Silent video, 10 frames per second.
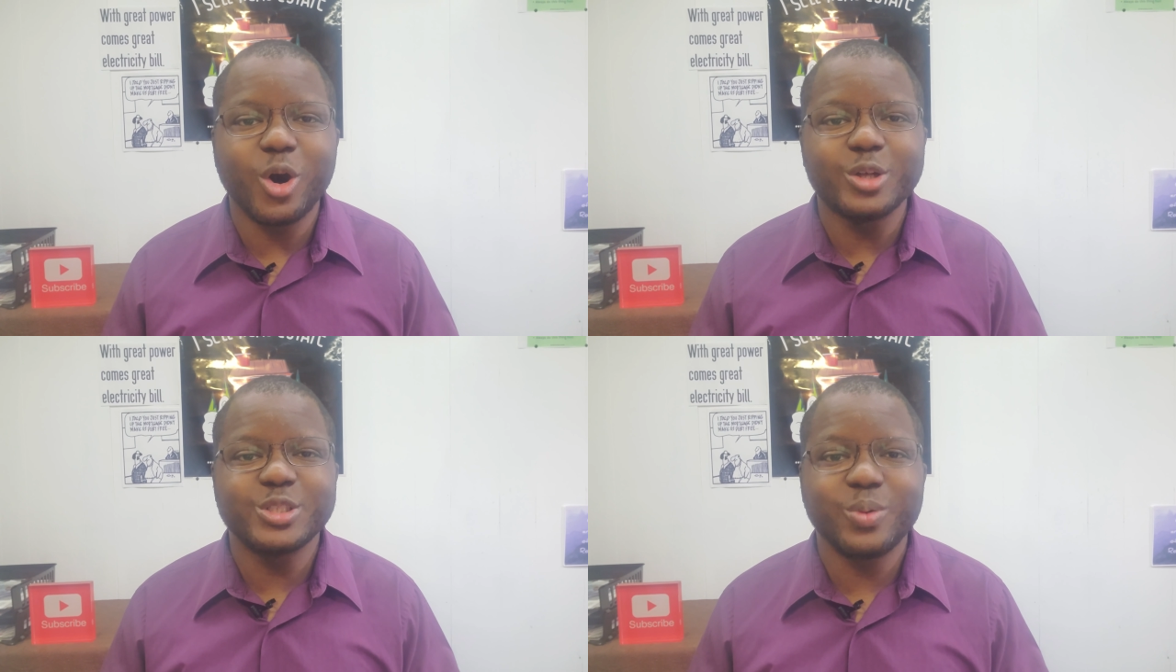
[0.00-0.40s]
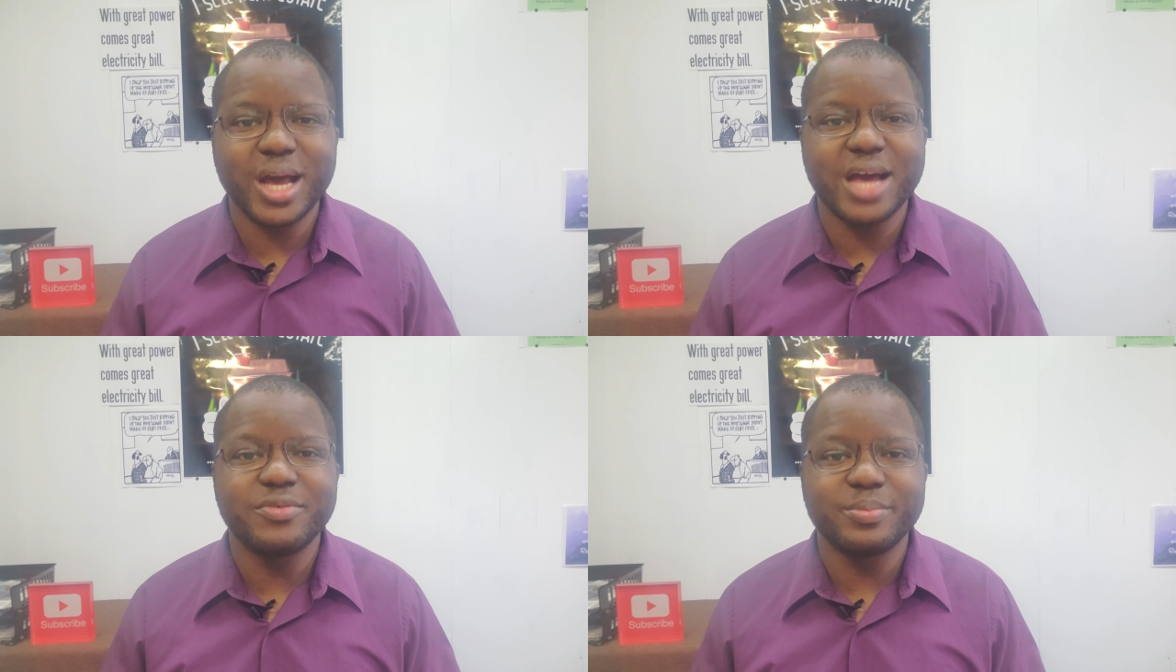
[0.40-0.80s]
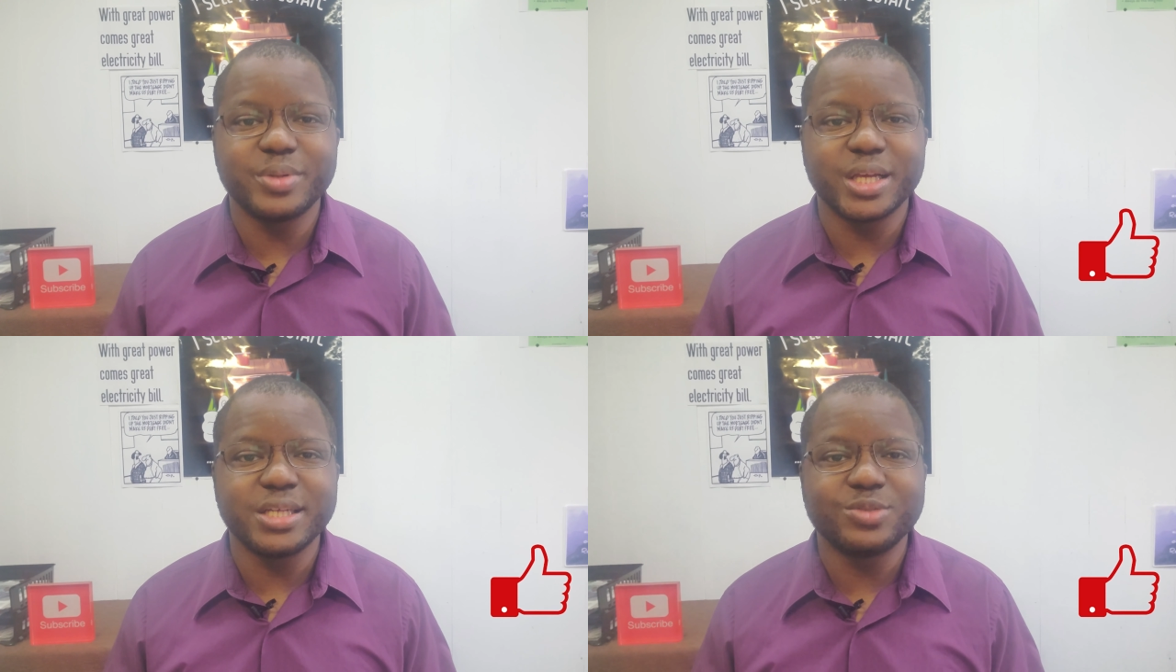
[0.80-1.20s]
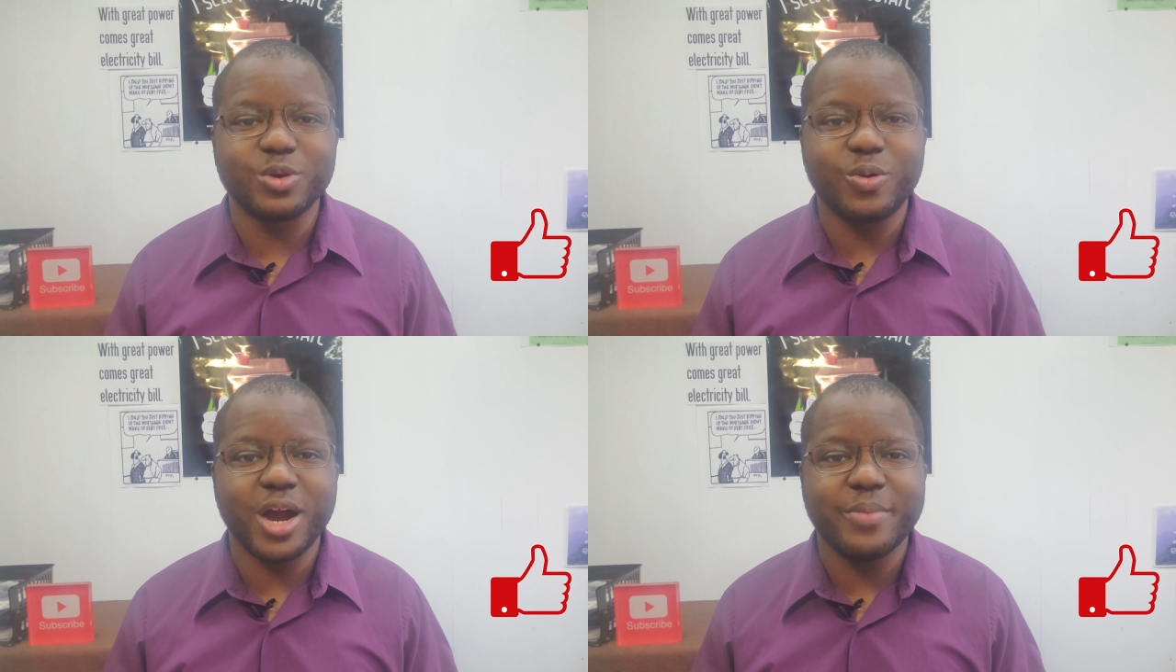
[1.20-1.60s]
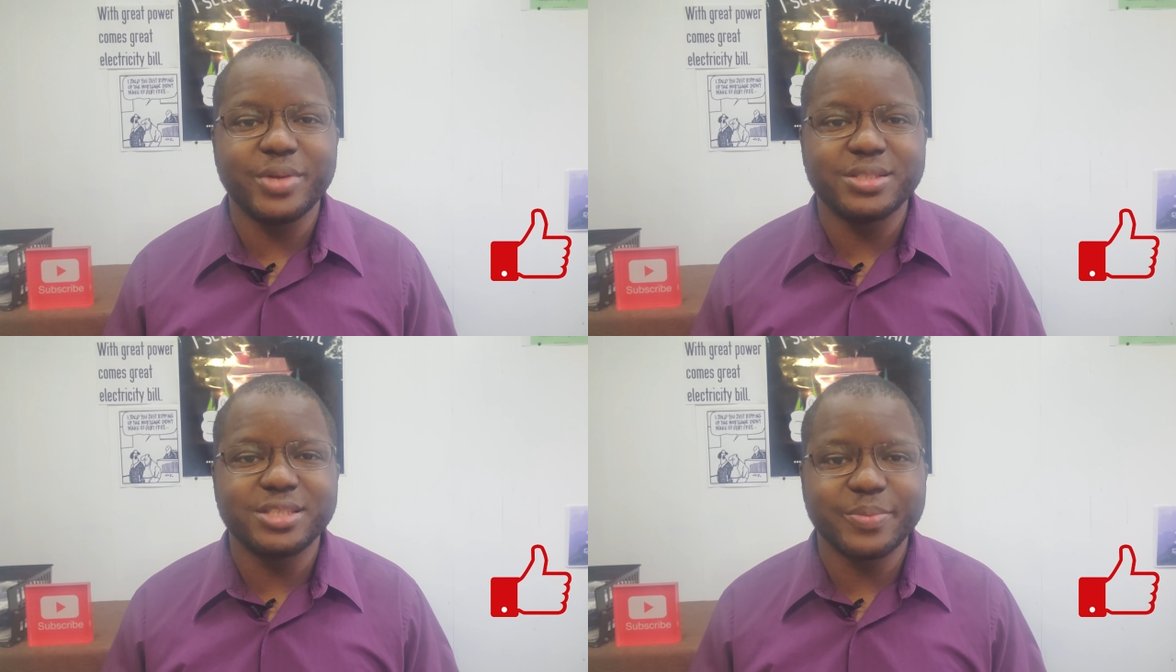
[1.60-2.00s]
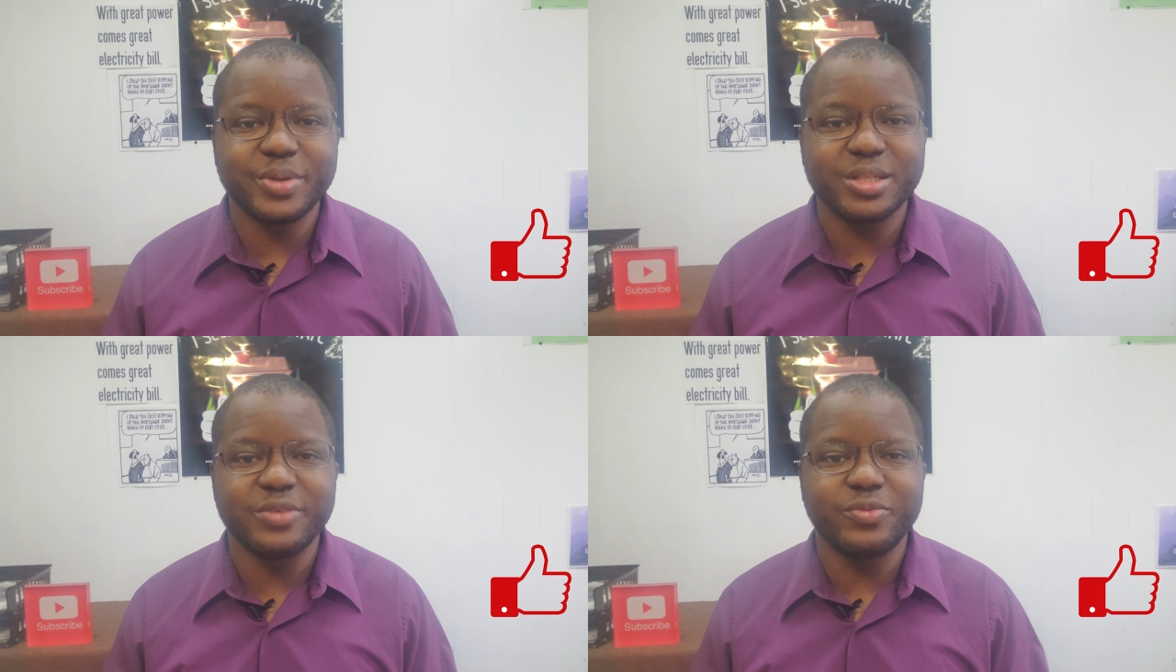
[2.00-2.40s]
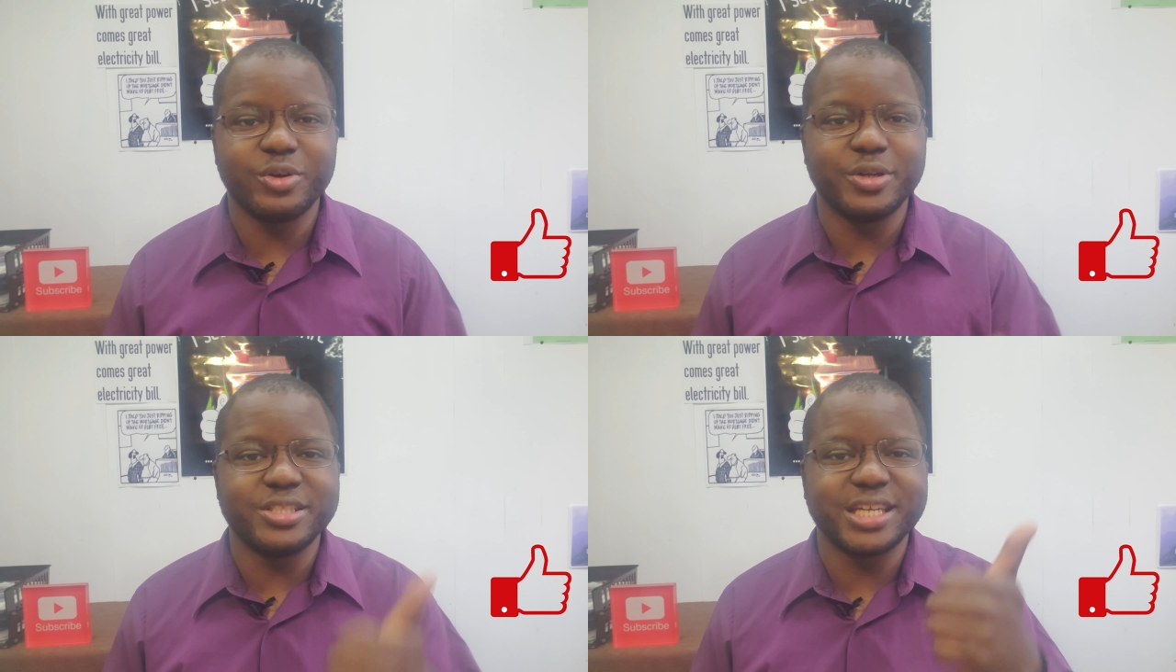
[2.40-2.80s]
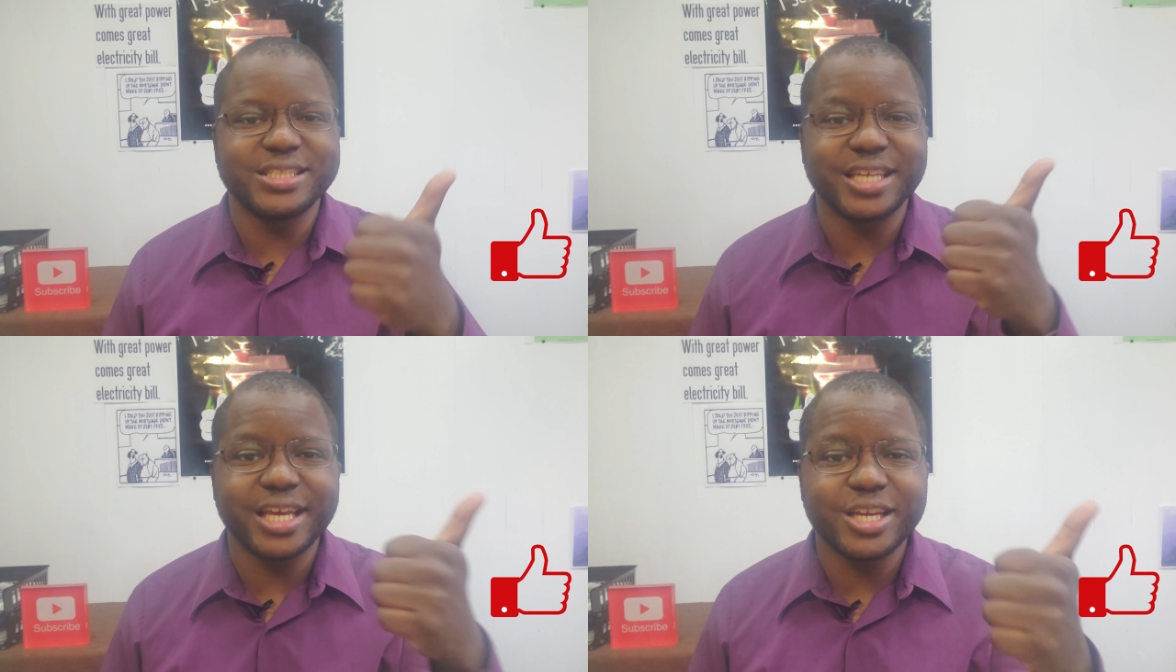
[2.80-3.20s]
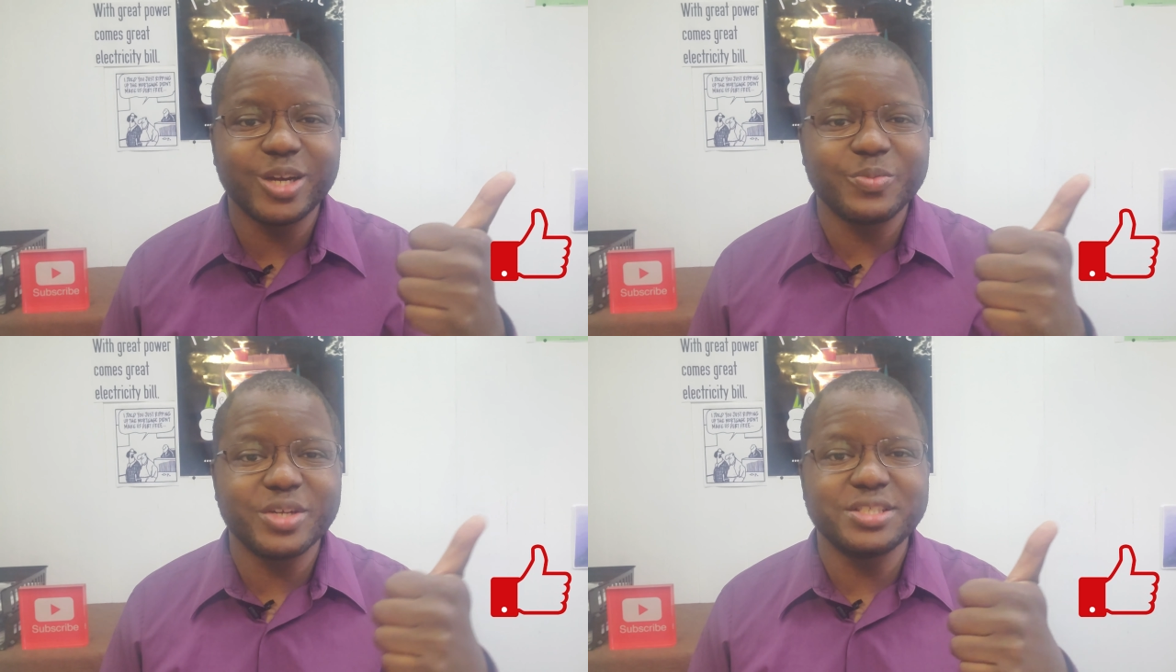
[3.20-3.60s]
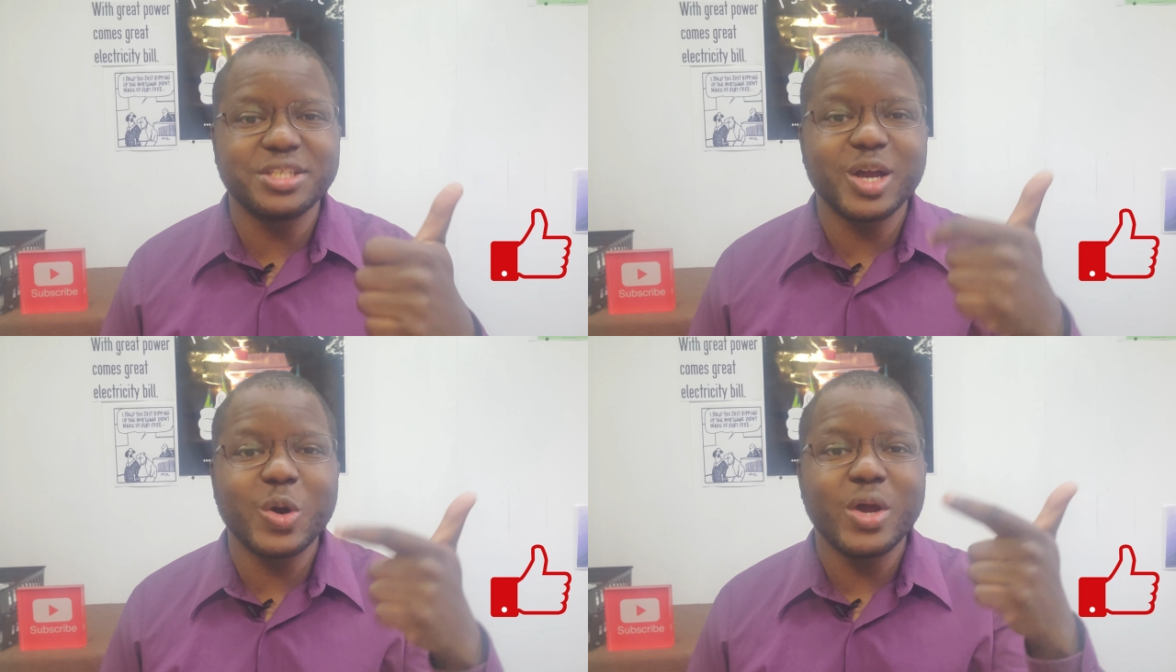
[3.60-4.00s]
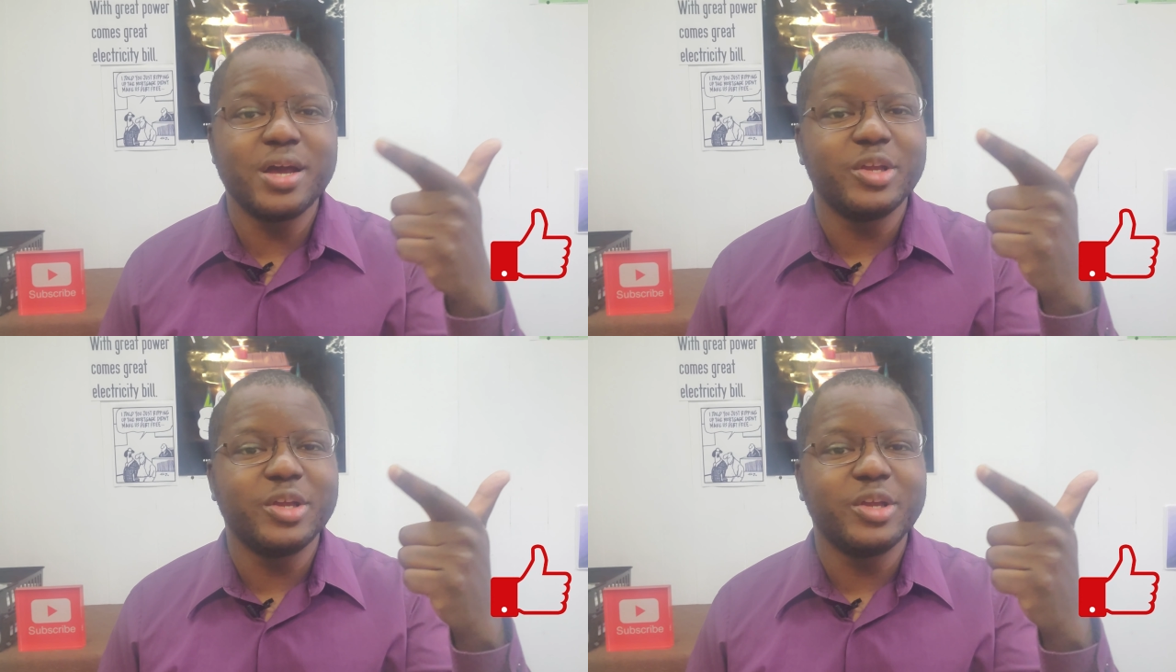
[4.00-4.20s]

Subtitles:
also have in place requirements typically for your debt to income ratio,